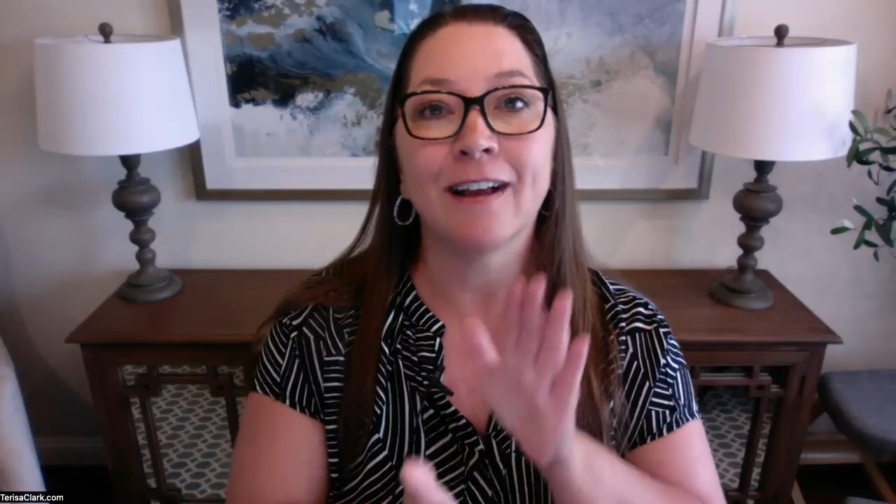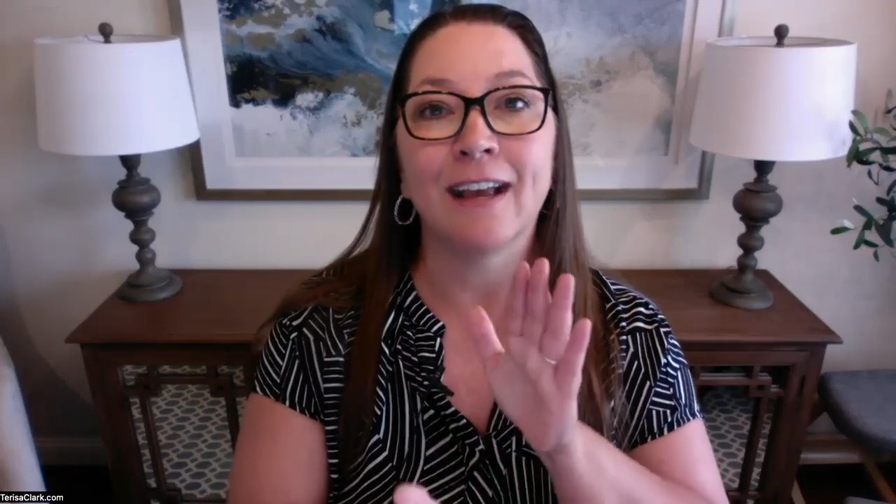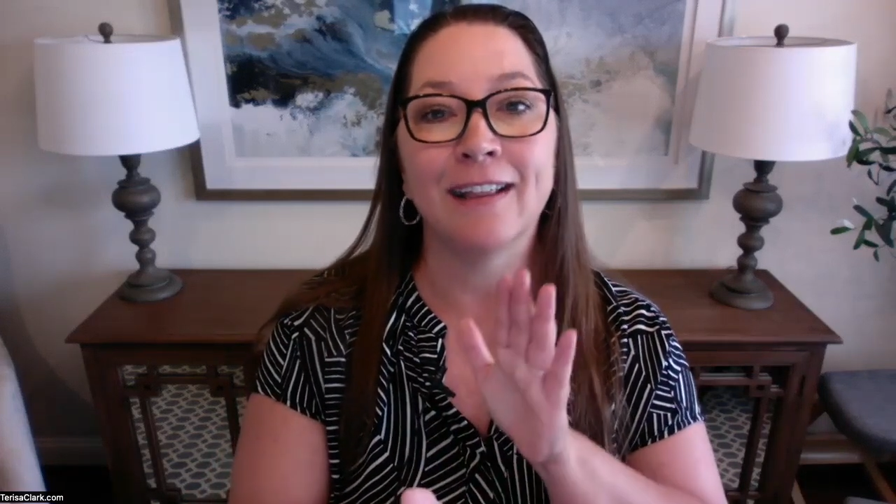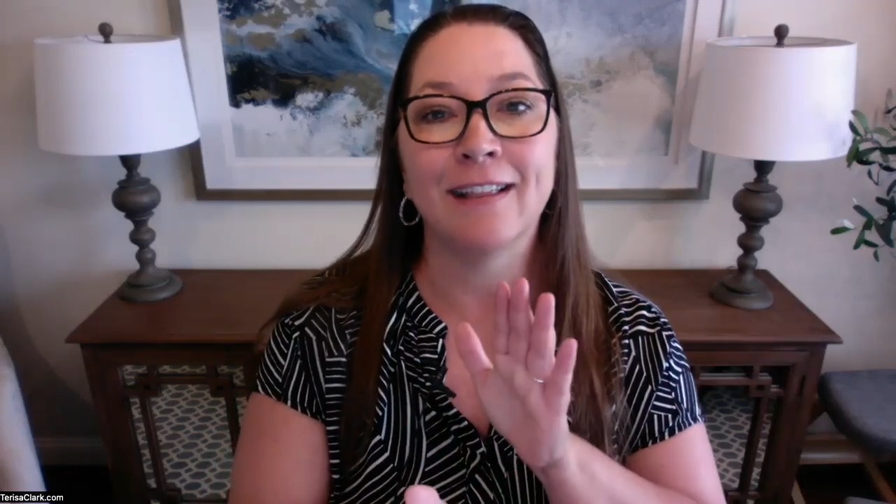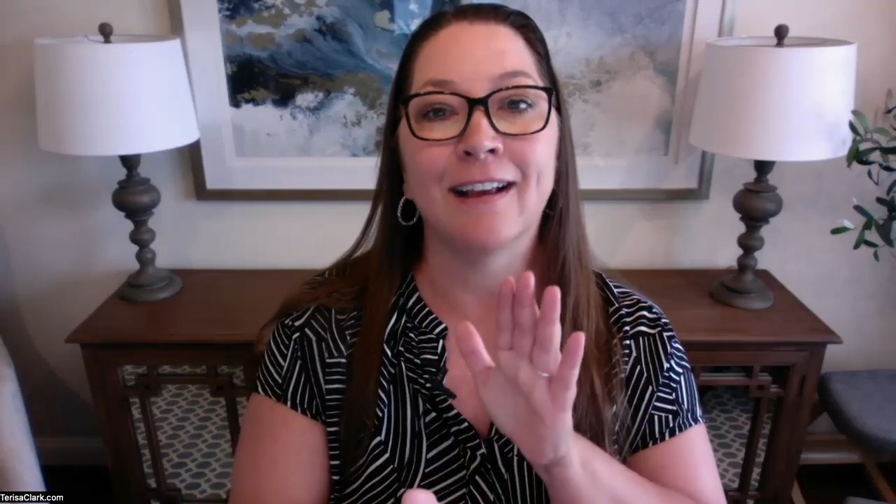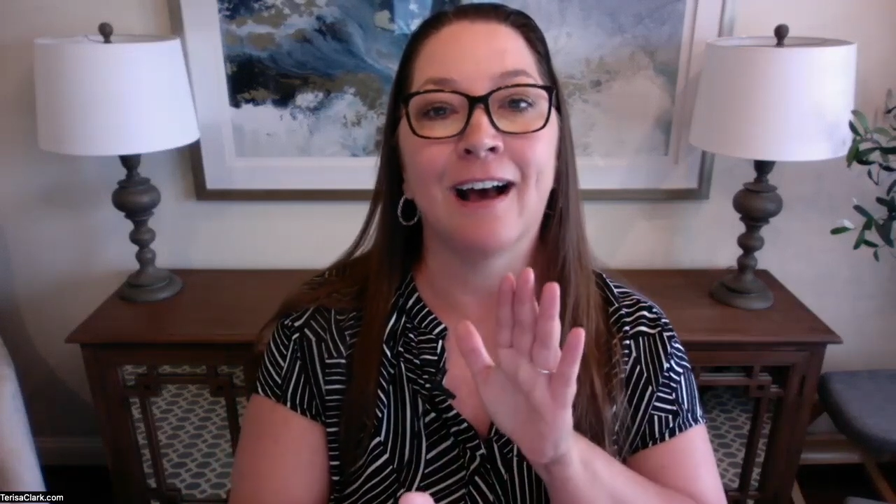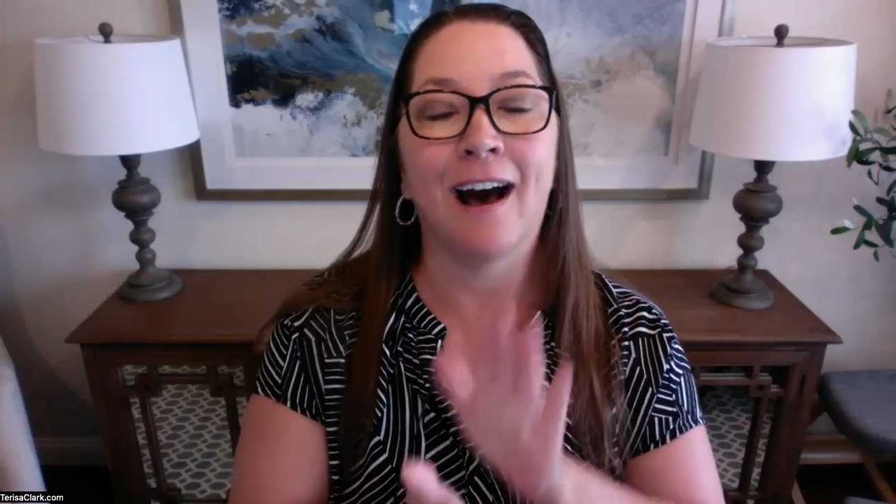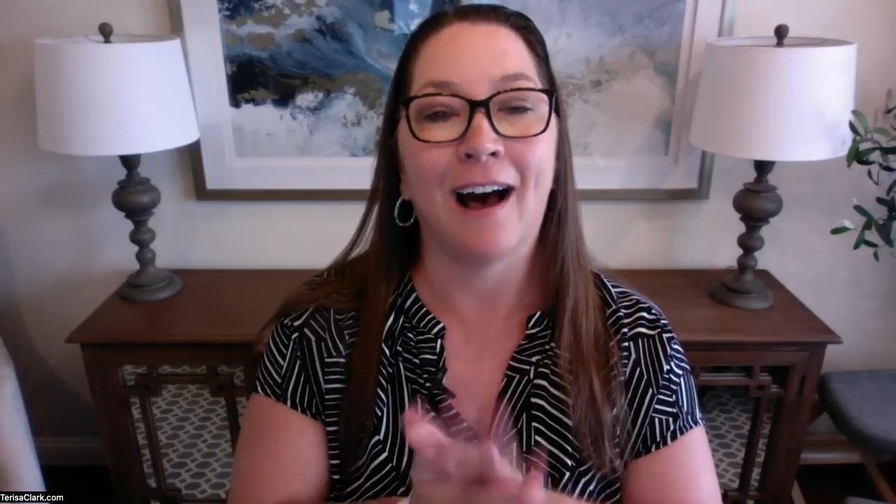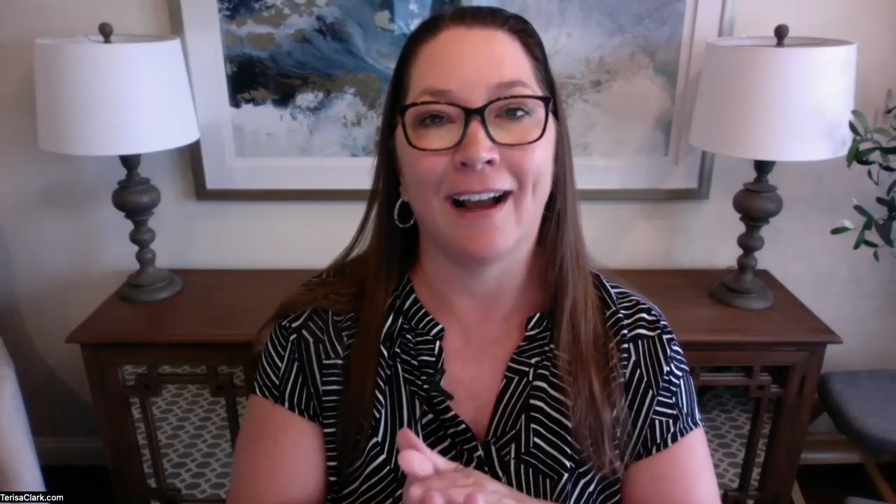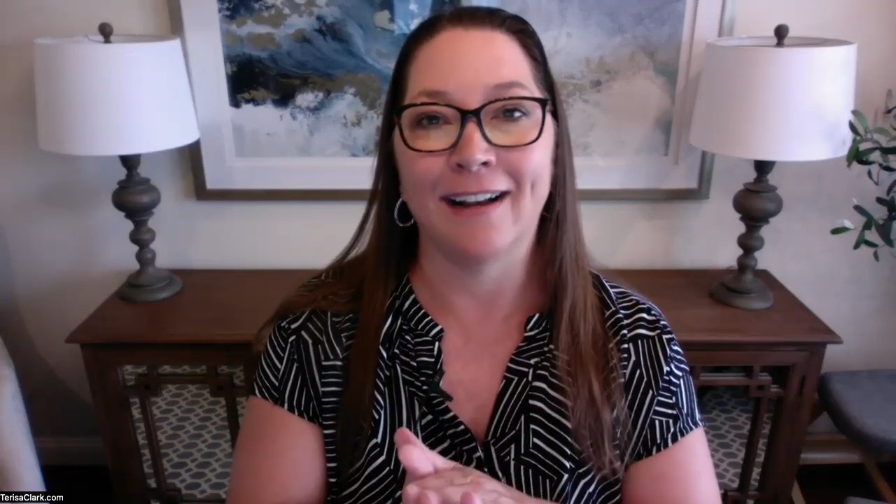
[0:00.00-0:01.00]
in the
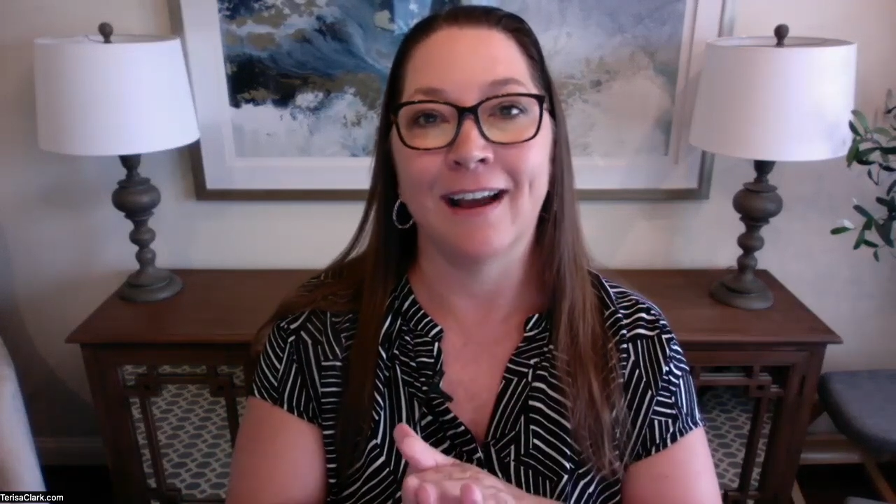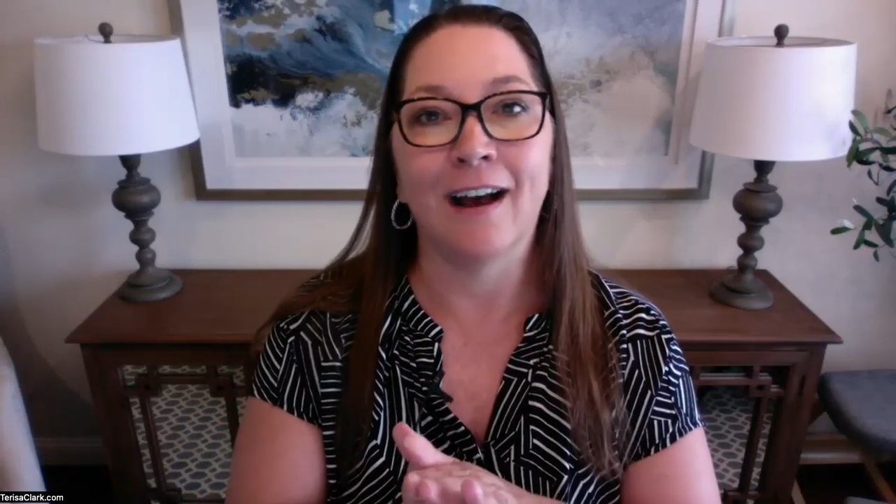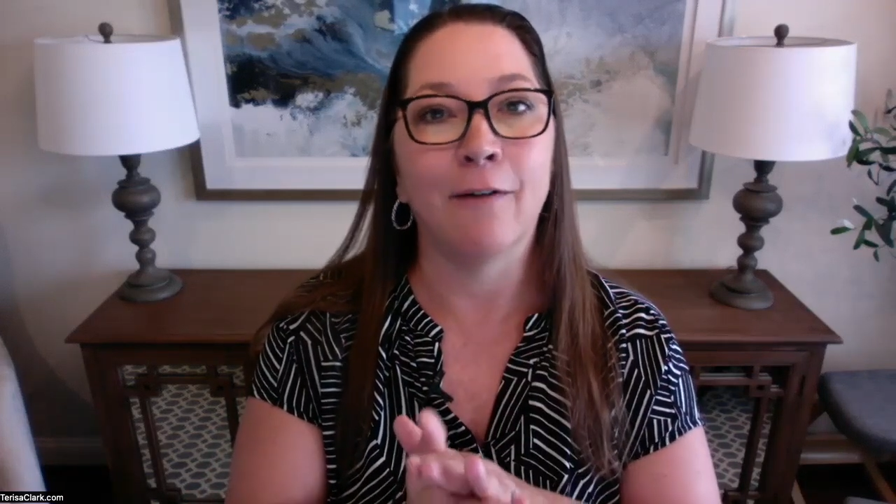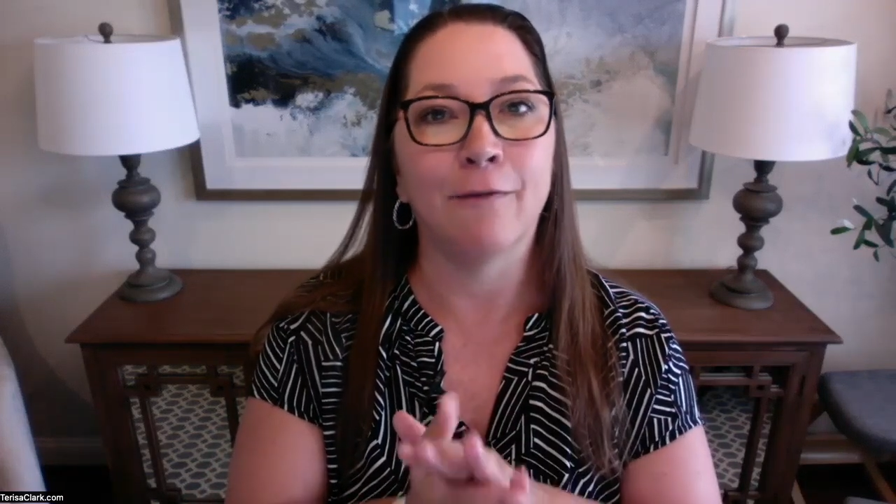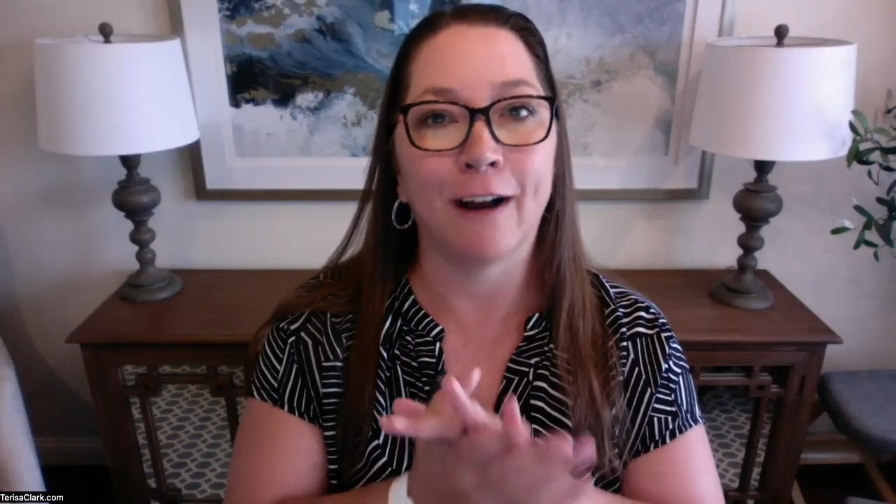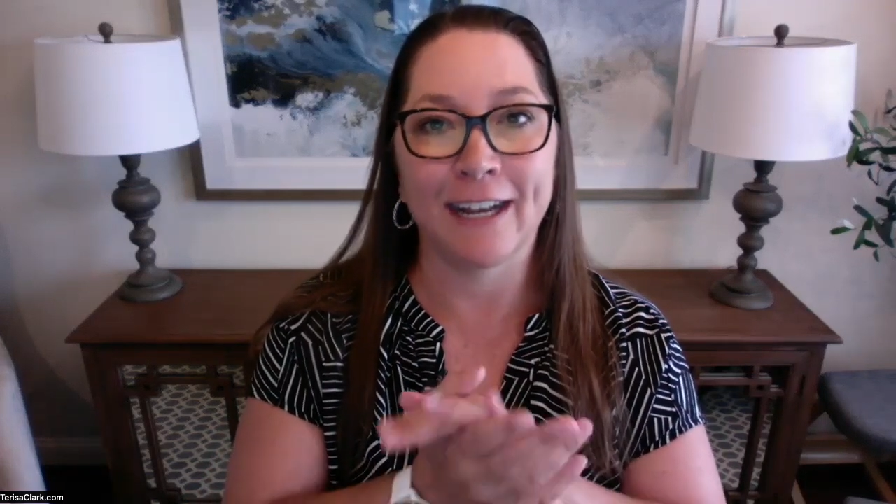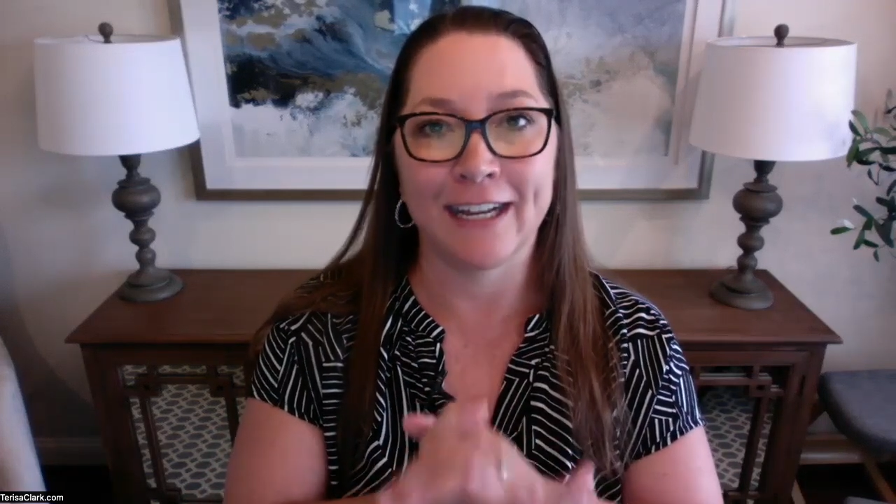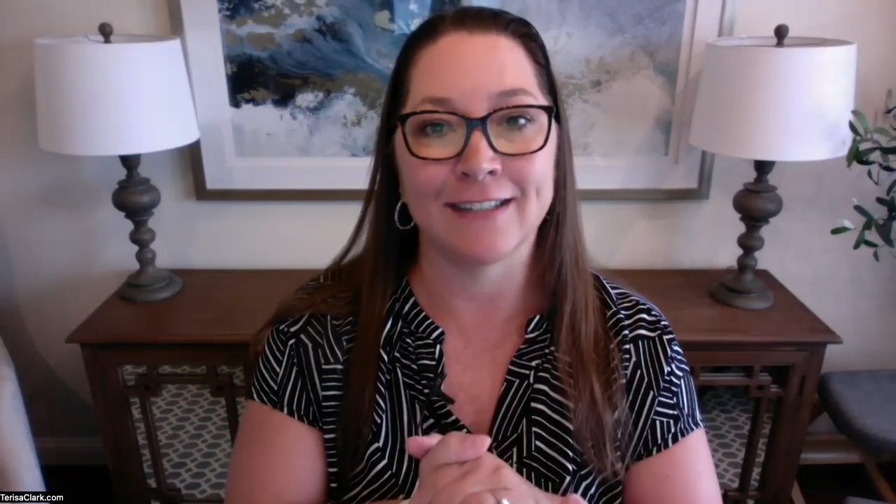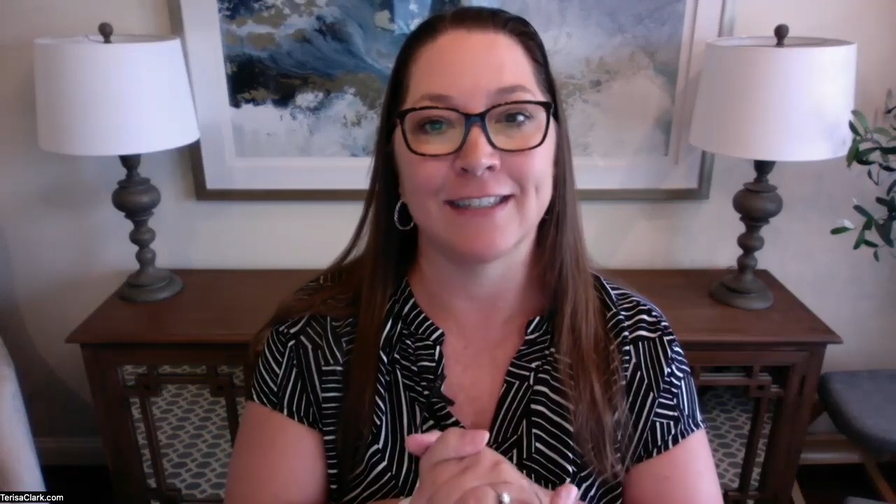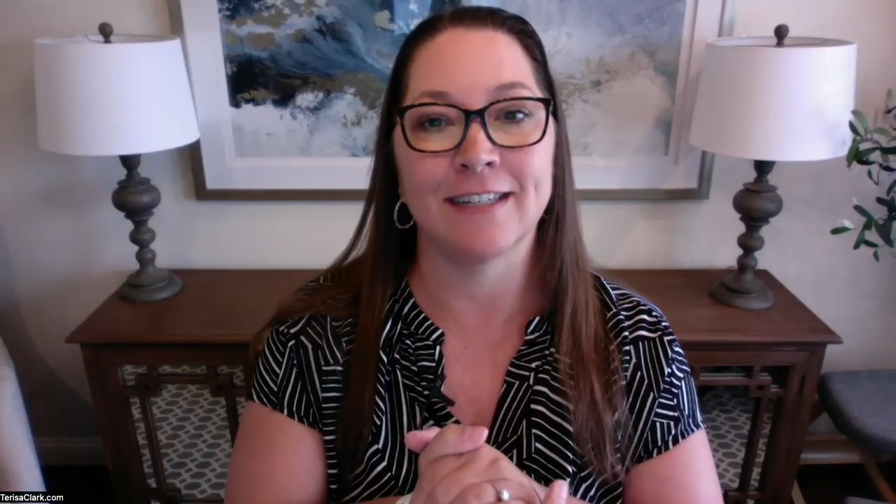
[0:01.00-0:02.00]
guide of
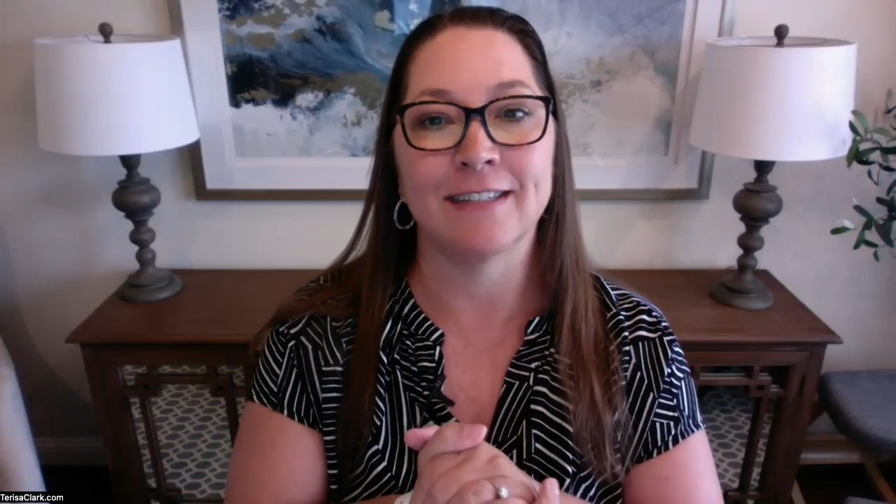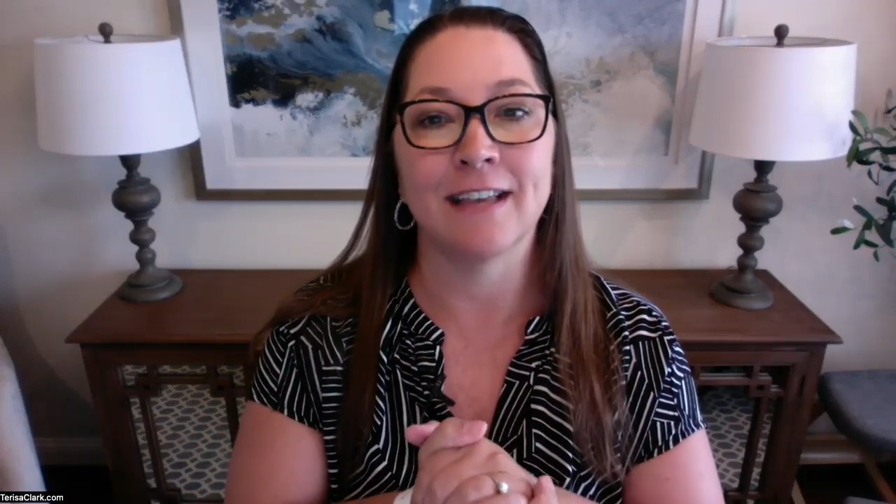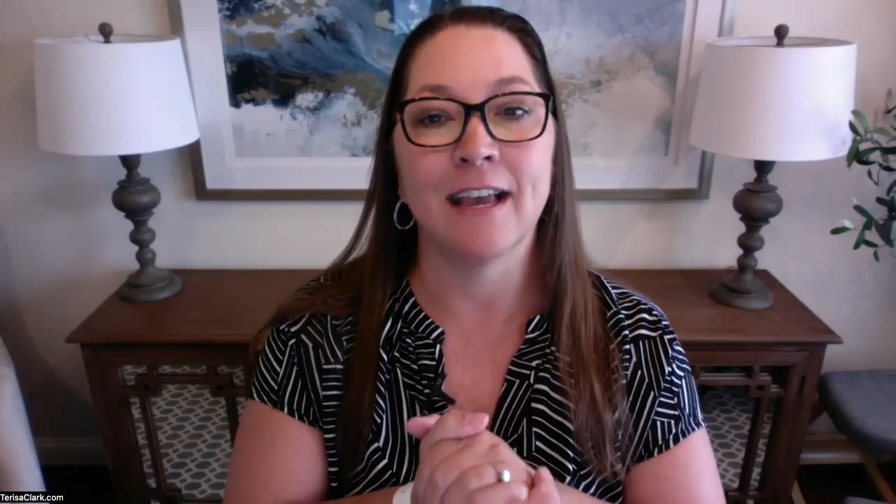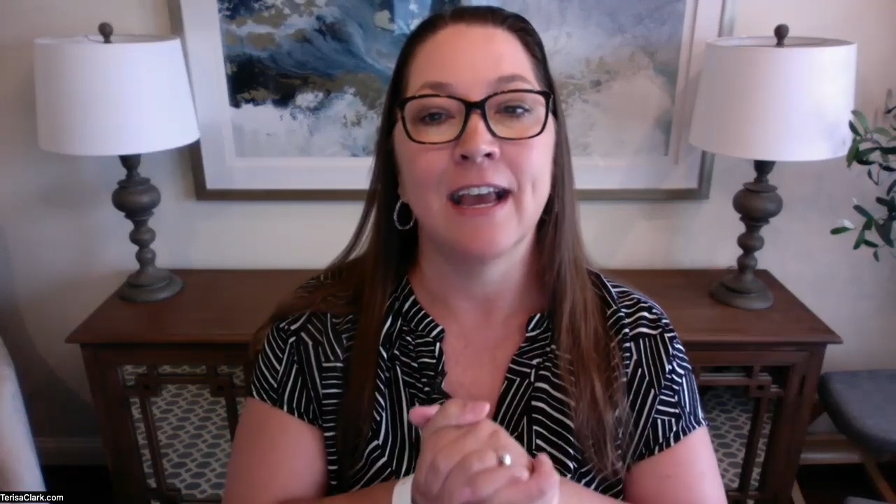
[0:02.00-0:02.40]
finances,